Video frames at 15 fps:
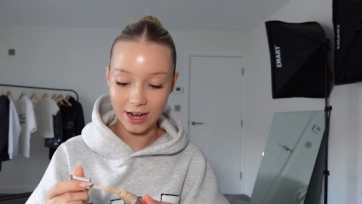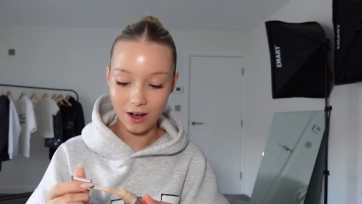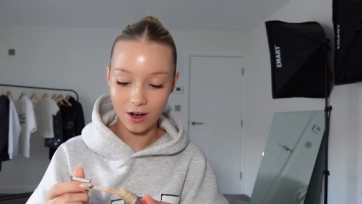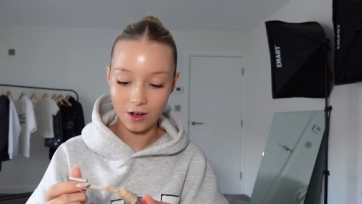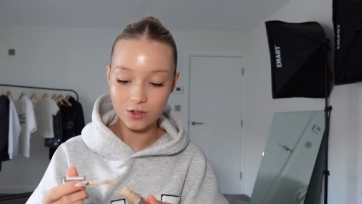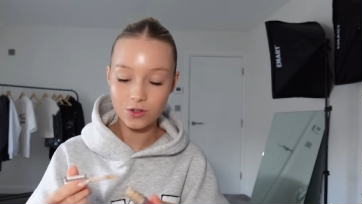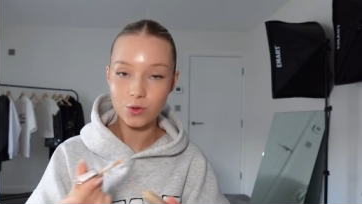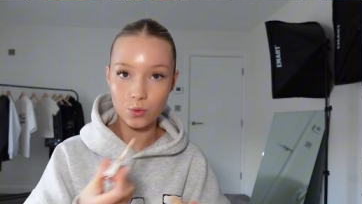
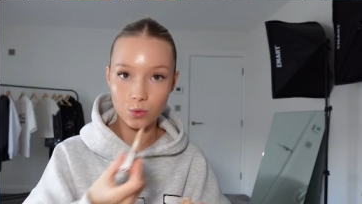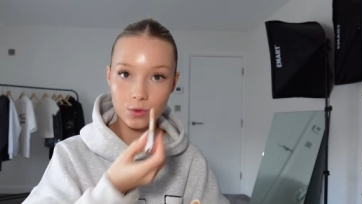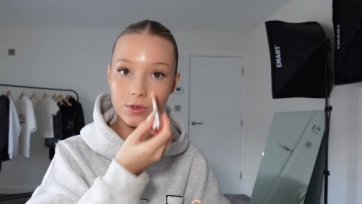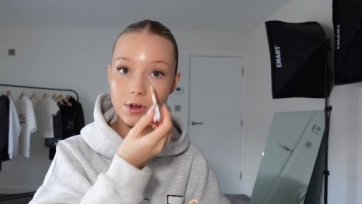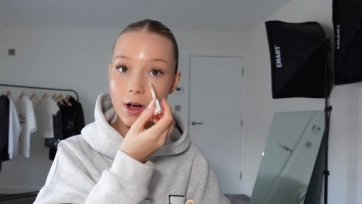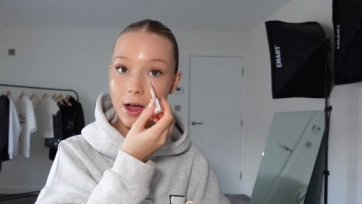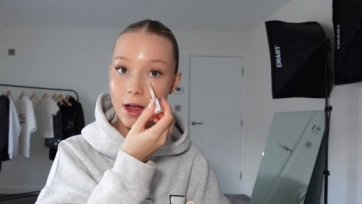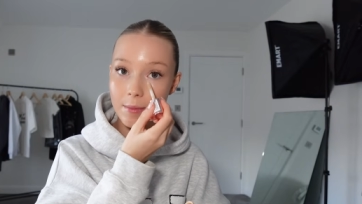asked all the
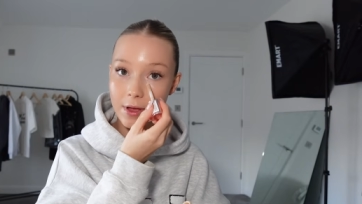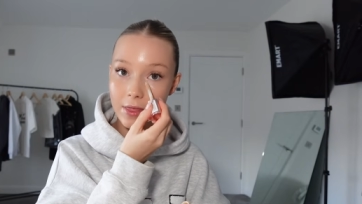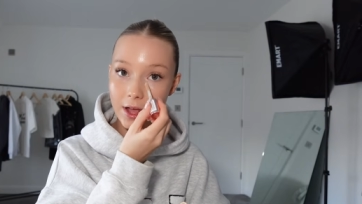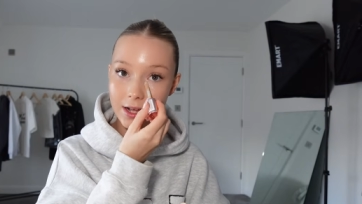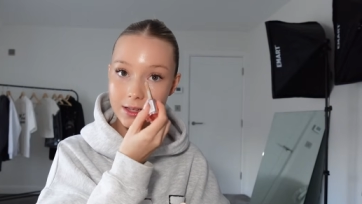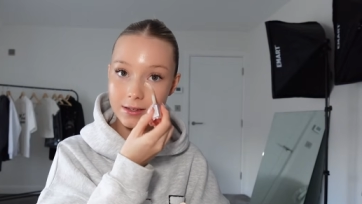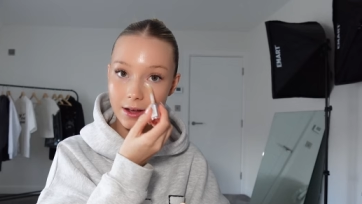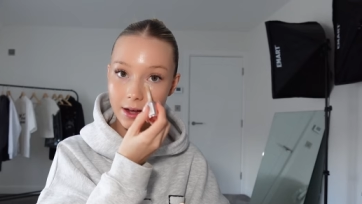time and
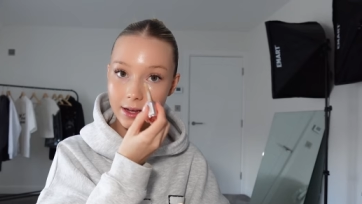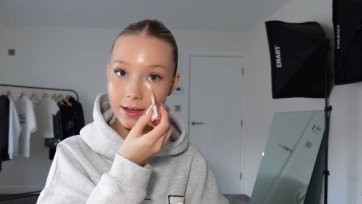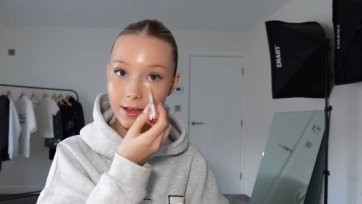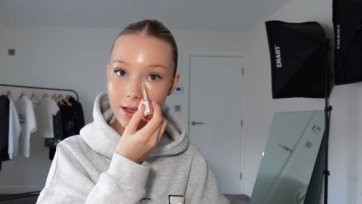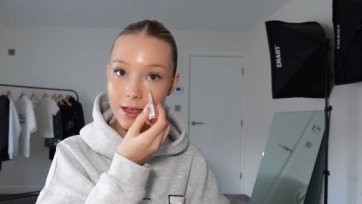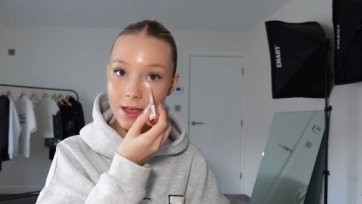that's like